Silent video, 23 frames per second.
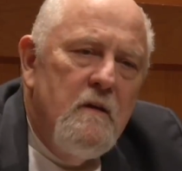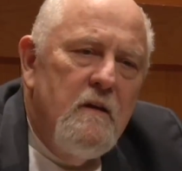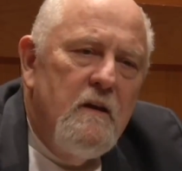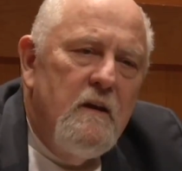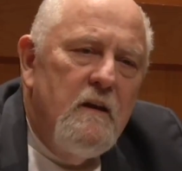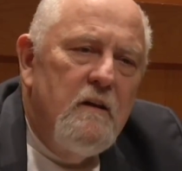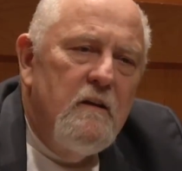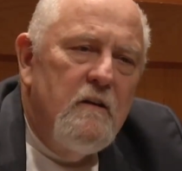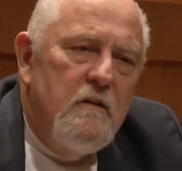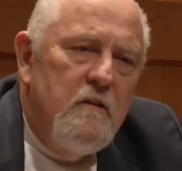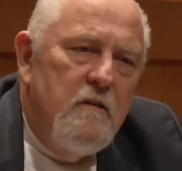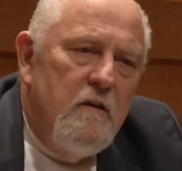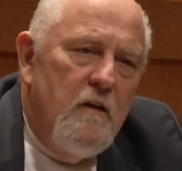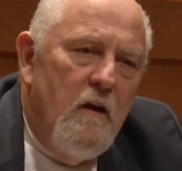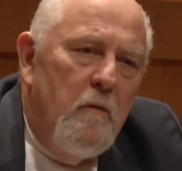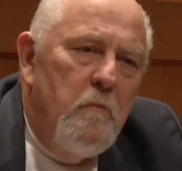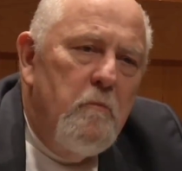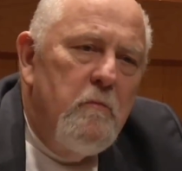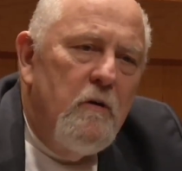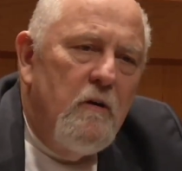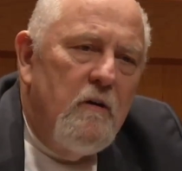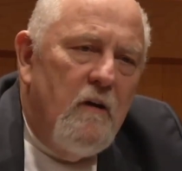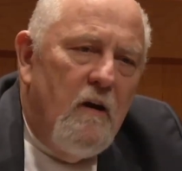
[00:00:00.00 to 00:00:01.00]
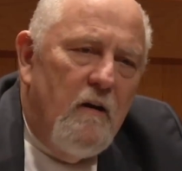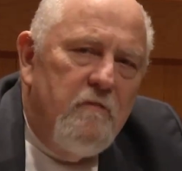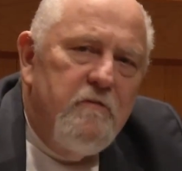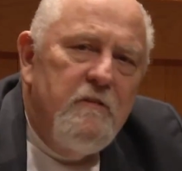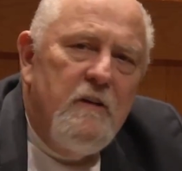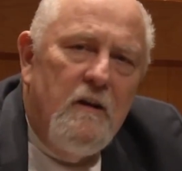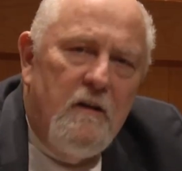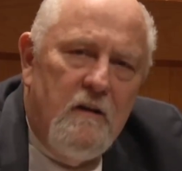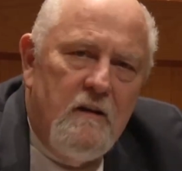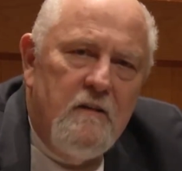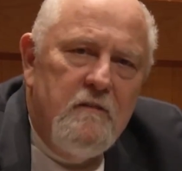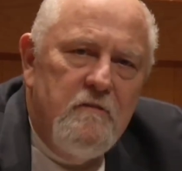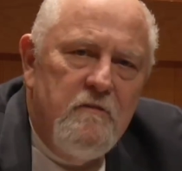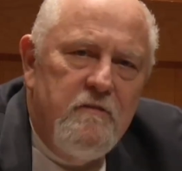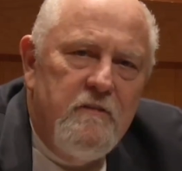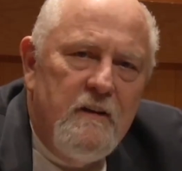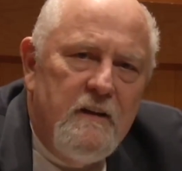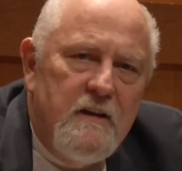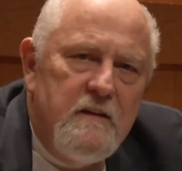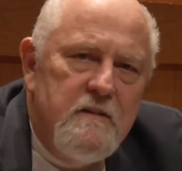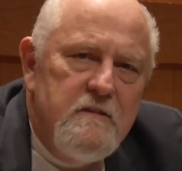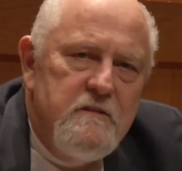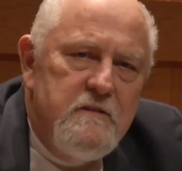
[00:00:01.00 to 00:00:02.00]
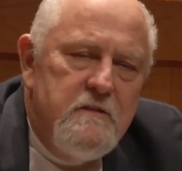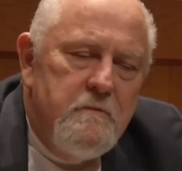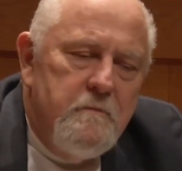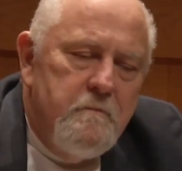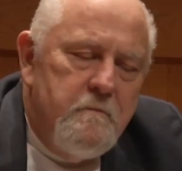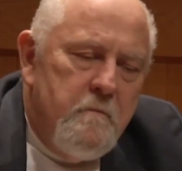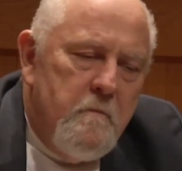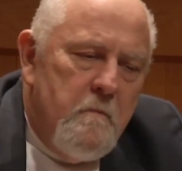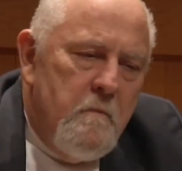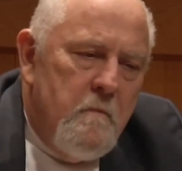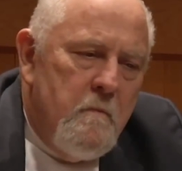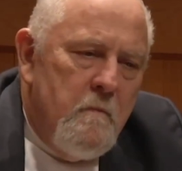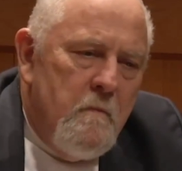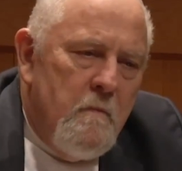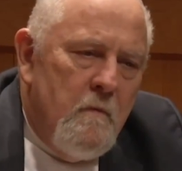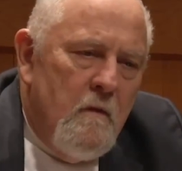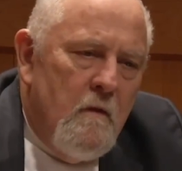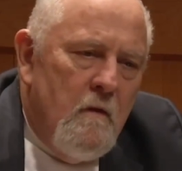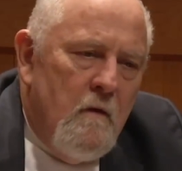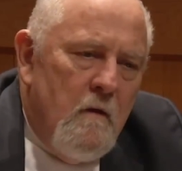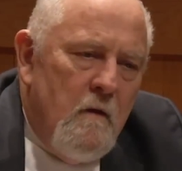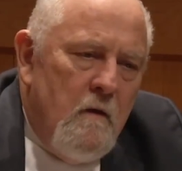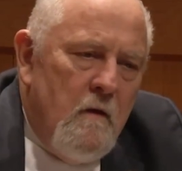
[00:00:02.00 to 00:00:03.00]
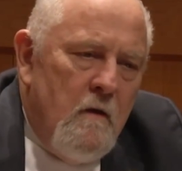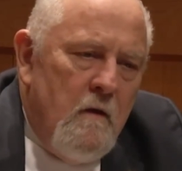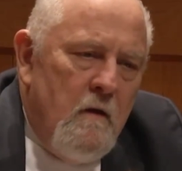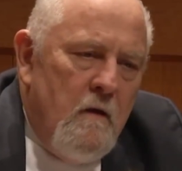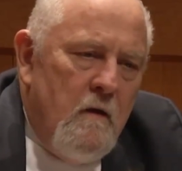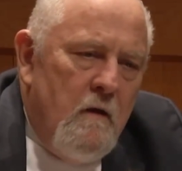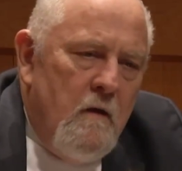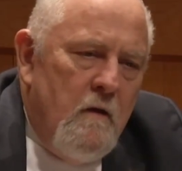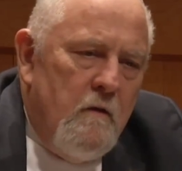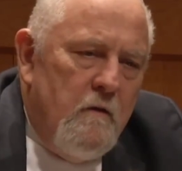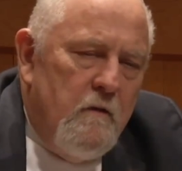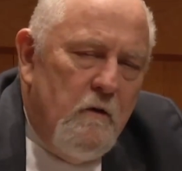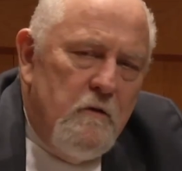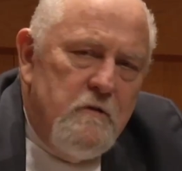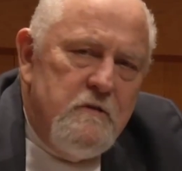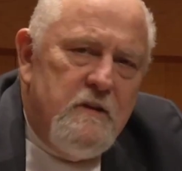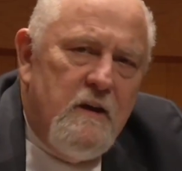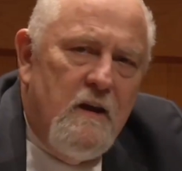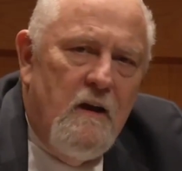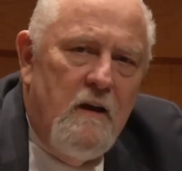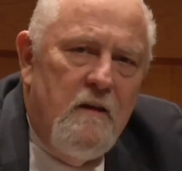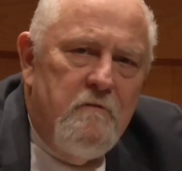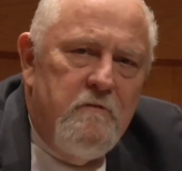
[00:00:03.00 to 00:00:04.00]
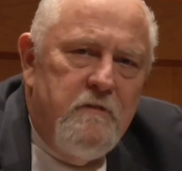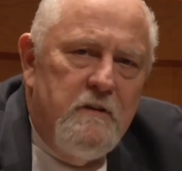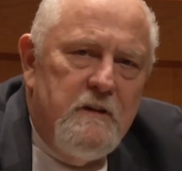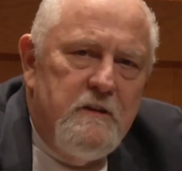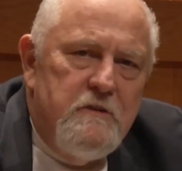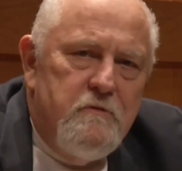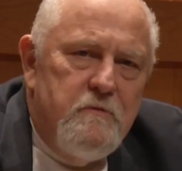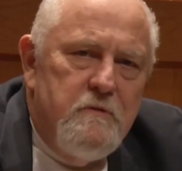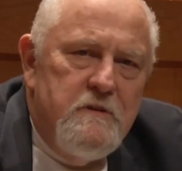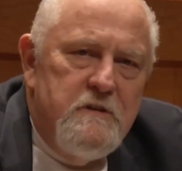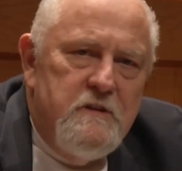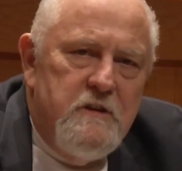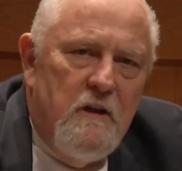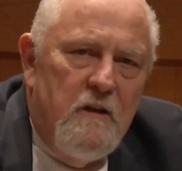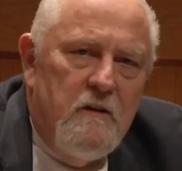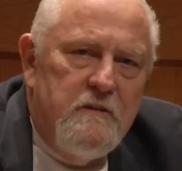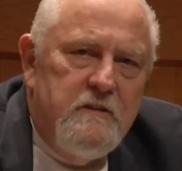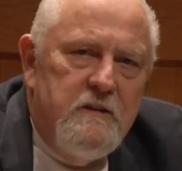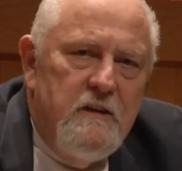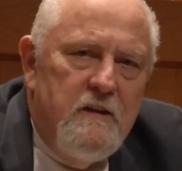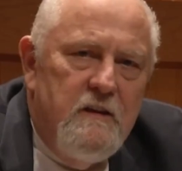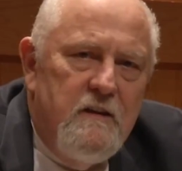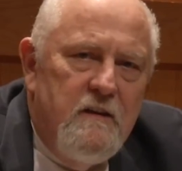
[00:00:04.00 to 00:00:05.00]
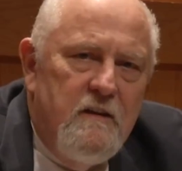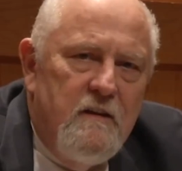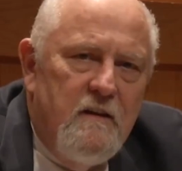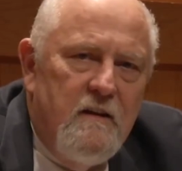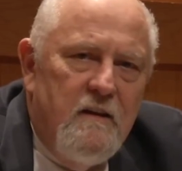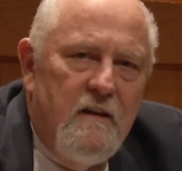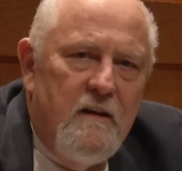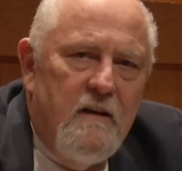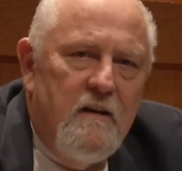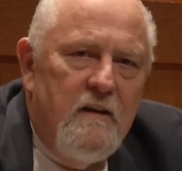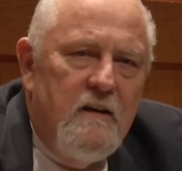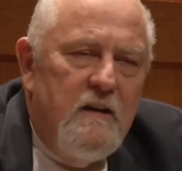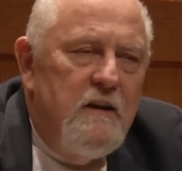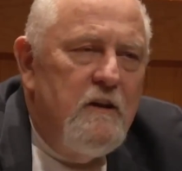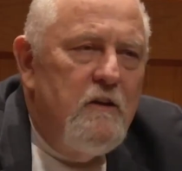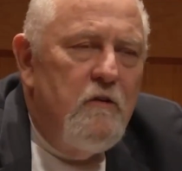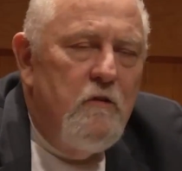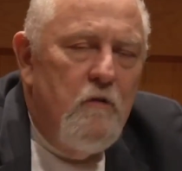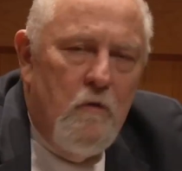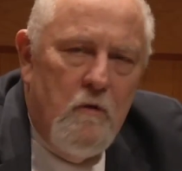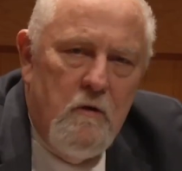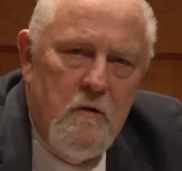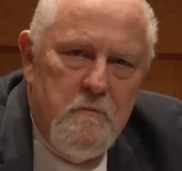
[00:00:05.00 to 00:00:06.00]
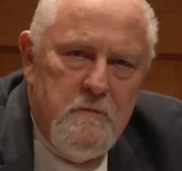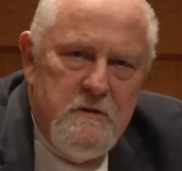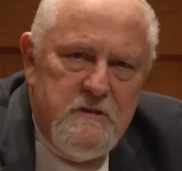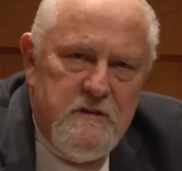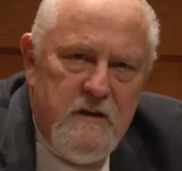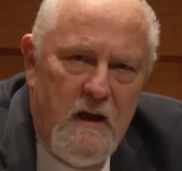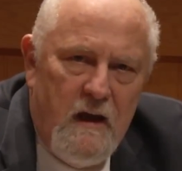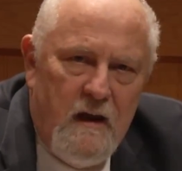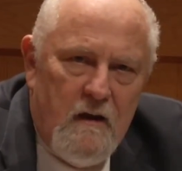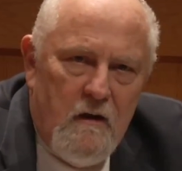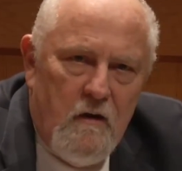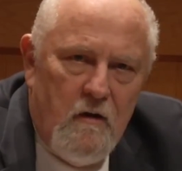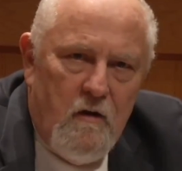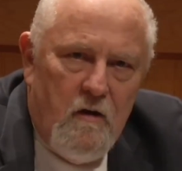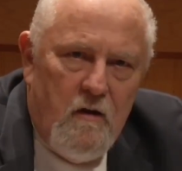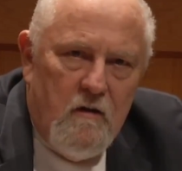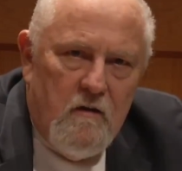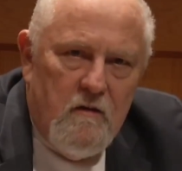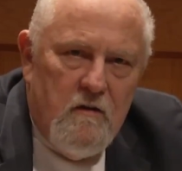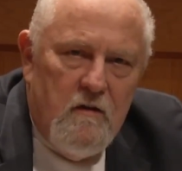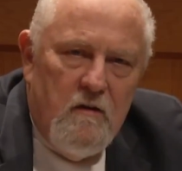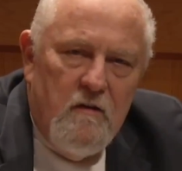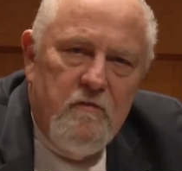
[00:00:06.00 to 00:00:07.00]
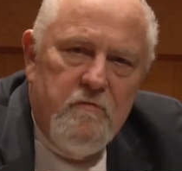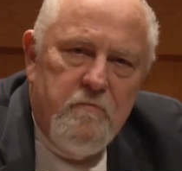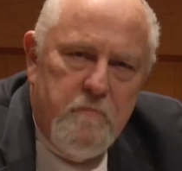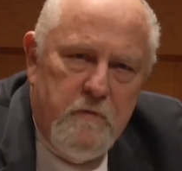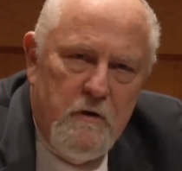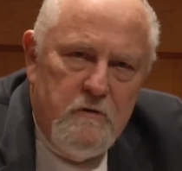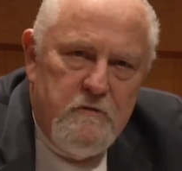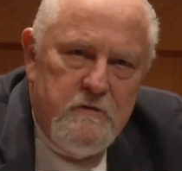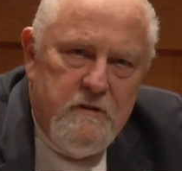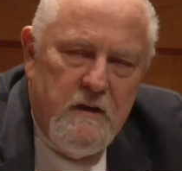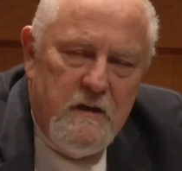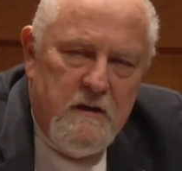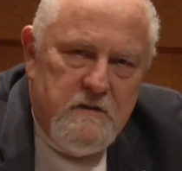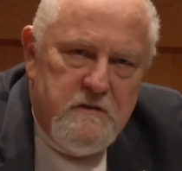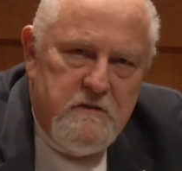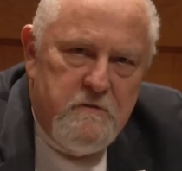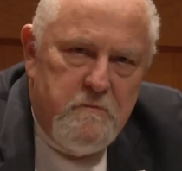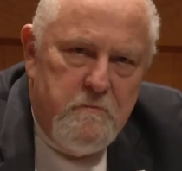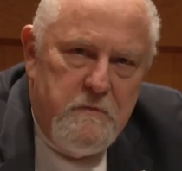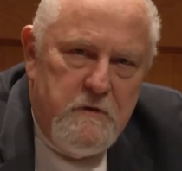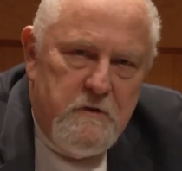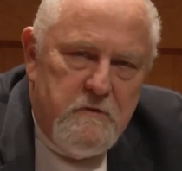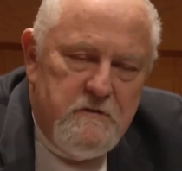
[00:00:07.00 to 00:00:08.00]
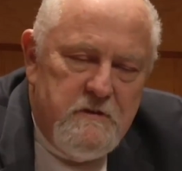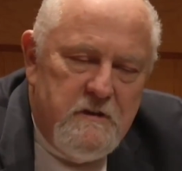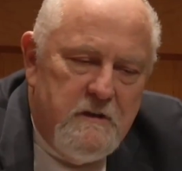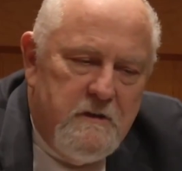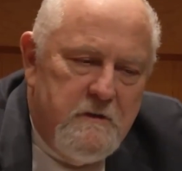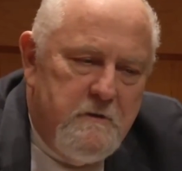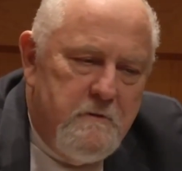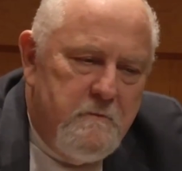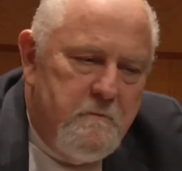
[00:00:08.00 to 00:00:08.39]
in a number of conflicts. Those conflicts resulted in an enormous catalog of protest music.